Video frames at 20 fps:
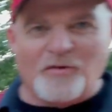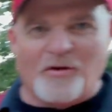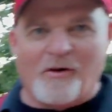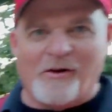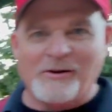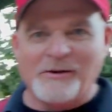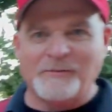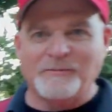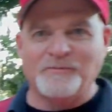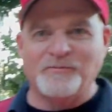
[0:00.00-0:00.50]

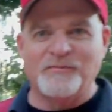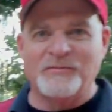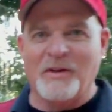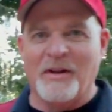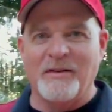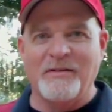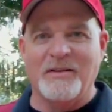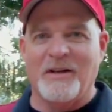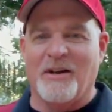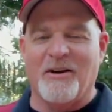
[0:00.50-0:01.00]
You think?
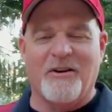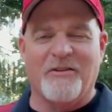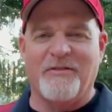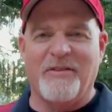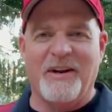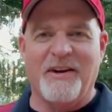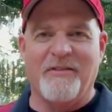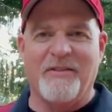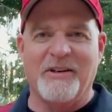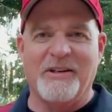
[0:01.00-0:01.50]
Not our
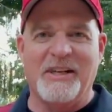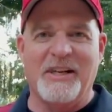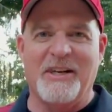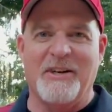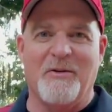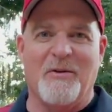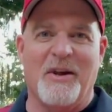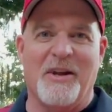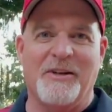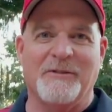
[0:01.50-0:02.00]
favorite
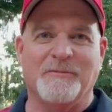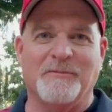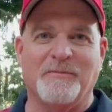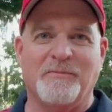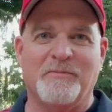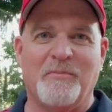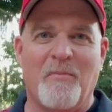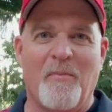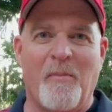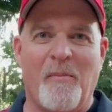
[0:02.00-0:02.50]
anyway.
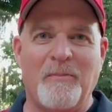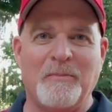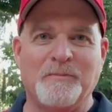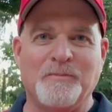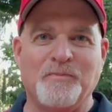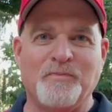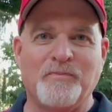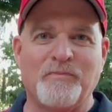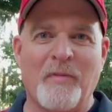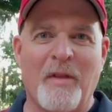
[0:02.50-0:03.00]

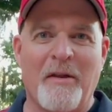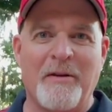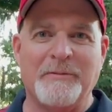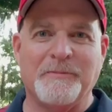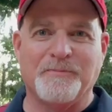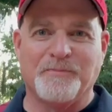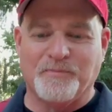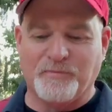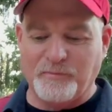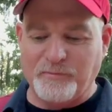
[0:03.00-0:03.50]
I meant the
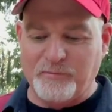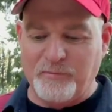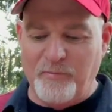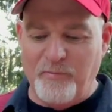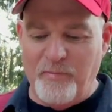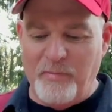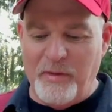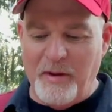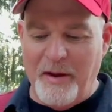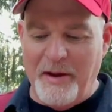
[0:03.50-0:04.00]
actual
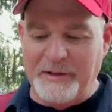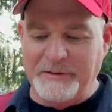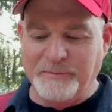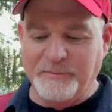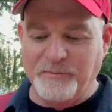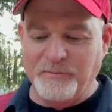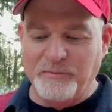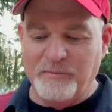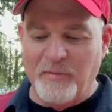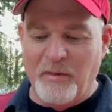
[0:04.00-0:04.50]
continent.
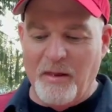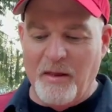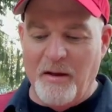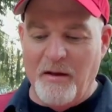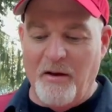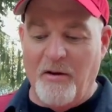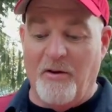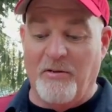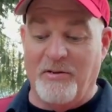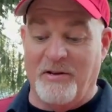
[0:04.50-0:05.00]

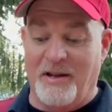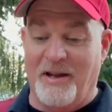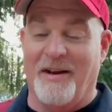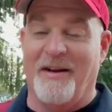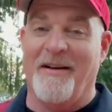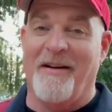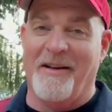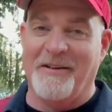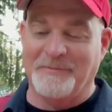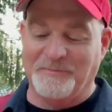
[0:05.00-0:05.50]
Oh, it's not
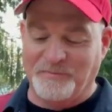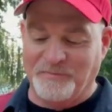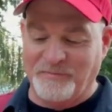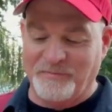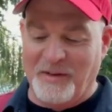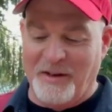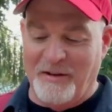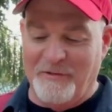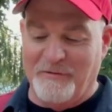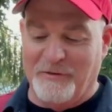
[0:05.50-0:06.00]
really on. The, we
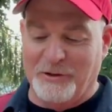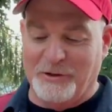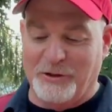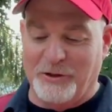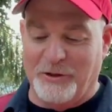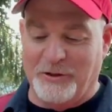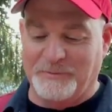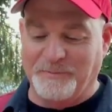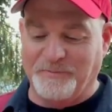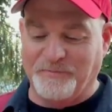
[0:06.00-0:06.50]
got a long
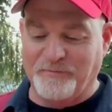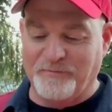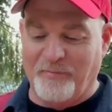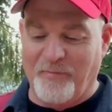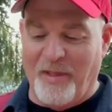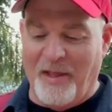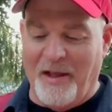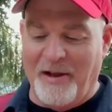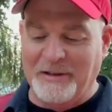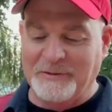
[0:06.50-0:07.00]
list. It's not
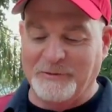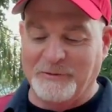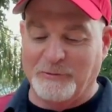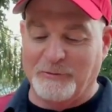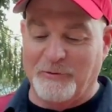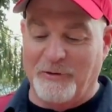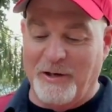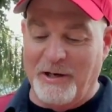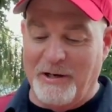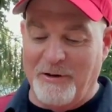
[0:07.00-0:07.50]
really on the
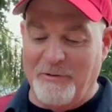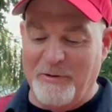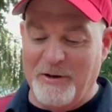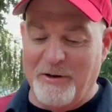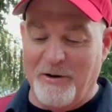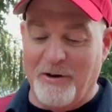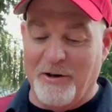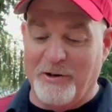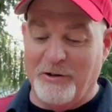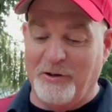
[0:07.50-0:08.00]
list. Well, we
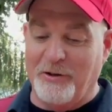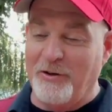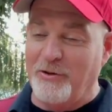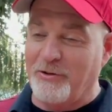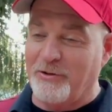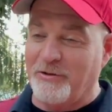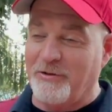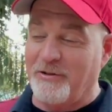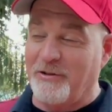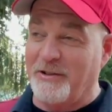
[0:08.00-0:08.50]
are
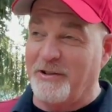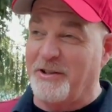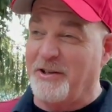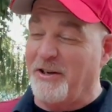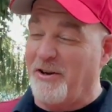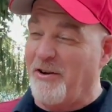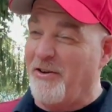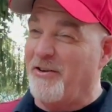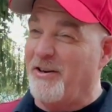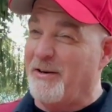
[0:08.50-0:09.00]
closer, you
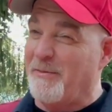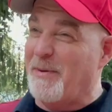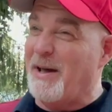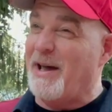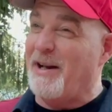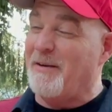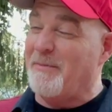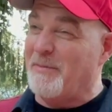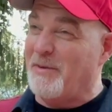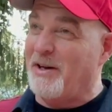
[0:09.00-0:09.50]
know, in
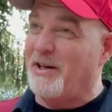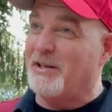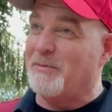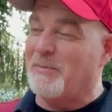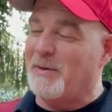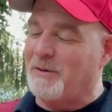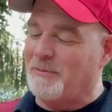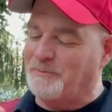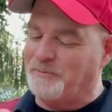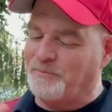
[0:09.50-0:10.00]
about a month,
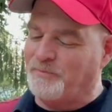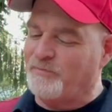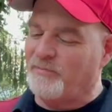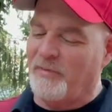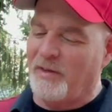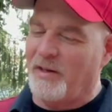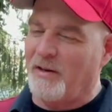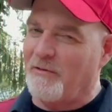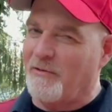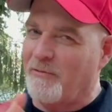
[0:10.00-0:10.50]
but
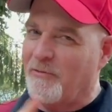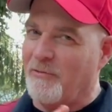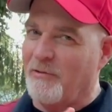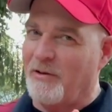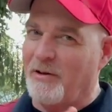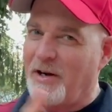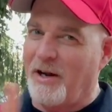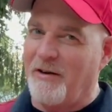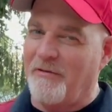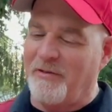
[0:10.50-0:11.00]
it's true.
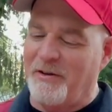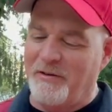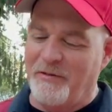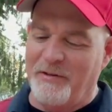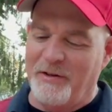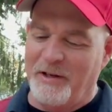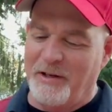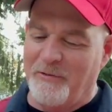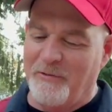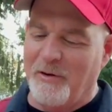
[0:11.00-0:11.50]
We're not it's
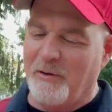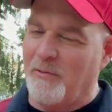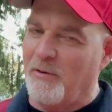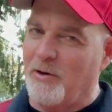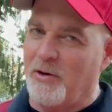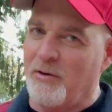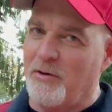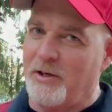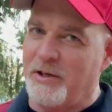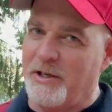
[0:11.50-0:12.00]
true. where we're
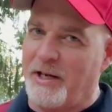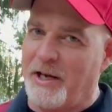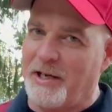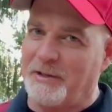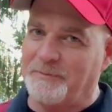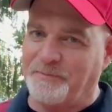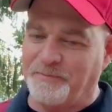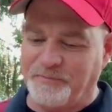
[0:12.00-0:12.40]
going yet.